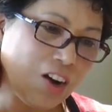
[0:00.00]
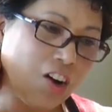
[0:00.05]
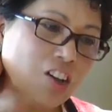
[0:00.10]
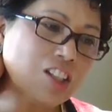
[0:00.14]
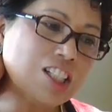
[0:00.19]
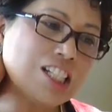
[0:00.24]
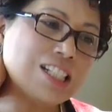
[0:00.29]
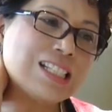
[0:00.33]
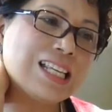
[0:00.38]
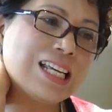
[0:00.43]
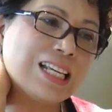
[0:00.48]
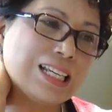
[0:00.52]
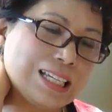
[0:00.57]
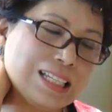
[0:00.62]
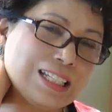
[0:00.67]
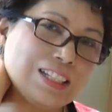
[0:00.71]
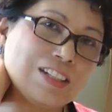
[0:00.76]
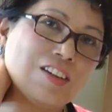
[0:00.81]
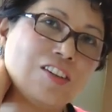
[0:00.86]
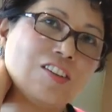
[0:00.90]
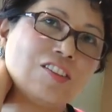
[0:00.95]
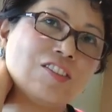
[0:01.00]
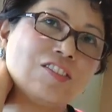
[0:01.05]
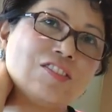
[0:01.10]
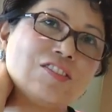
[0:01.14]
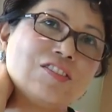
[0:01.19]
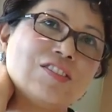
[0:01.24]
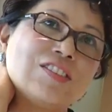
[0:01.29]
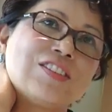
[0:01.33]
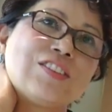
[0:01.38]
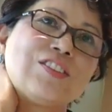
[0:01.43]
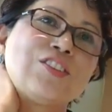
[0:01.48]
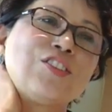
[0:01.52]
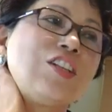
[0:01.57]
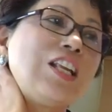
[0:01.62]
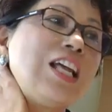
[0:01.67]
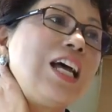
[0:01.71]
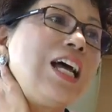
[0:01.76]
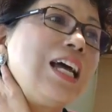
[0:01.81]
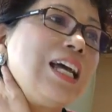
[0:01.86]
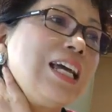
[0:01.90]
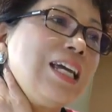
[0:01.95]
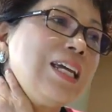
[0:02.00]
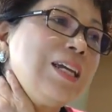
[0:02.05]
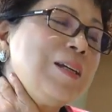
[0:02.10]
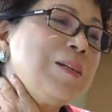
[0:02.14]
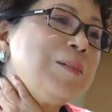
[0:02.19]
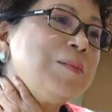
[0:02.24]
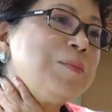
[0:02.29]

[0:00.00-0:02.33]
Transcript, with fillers: on the 2nd of July,